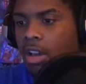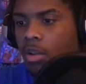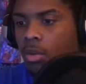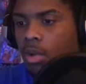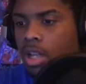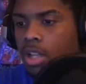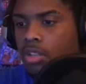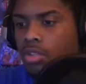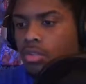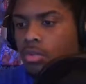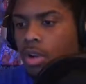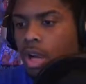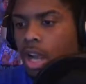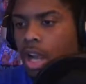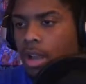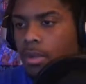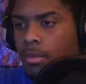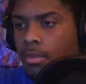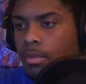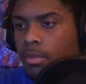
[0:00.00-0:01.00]
want to
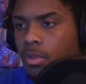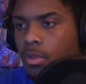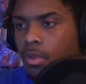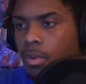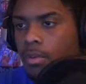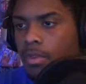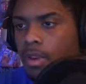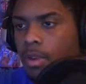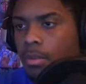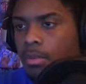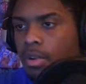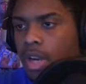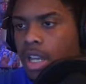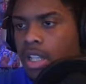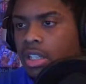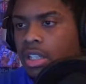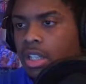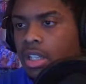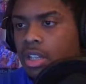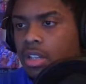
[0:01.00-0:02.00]
drop. We're gonna
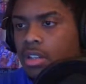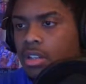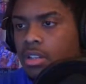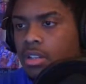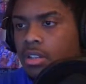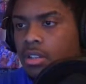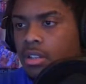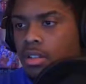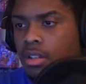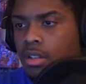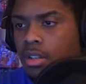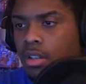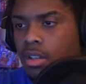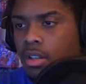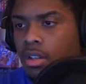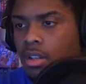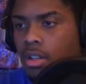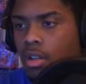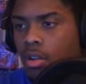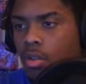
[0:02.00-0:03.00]
break this.
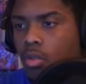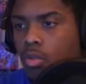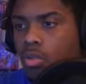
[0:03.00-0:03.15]
Ooh,